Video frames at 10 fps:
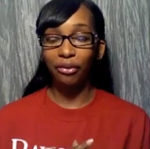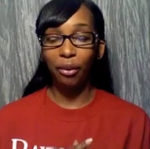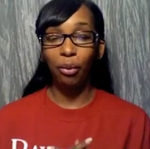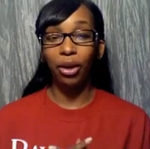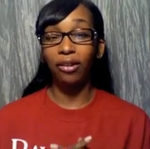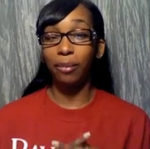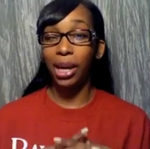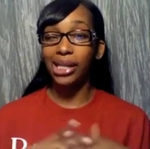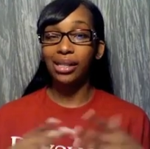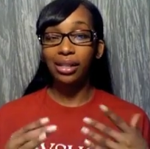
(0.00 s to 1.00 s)
from one of
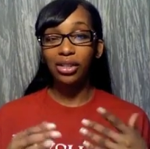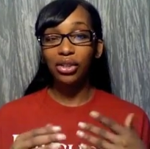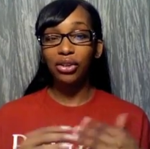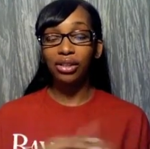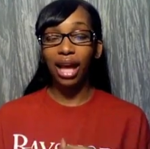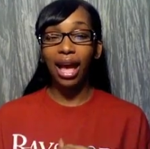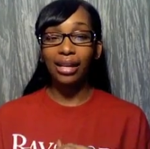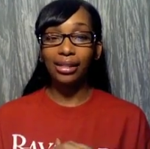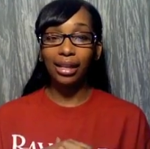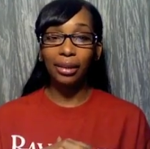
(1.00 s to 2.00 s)
my sisters
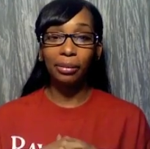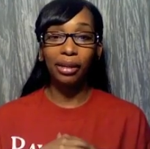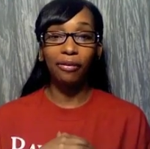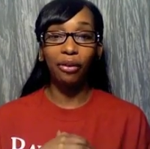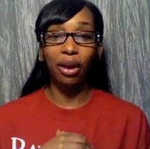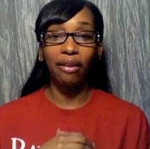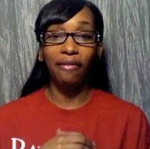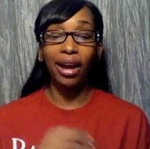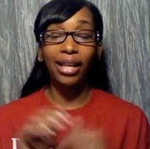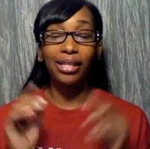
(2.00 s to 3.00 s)
asking me for
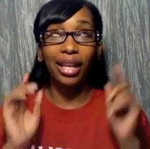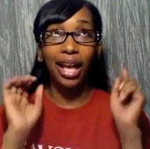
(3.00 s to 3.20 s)
advice and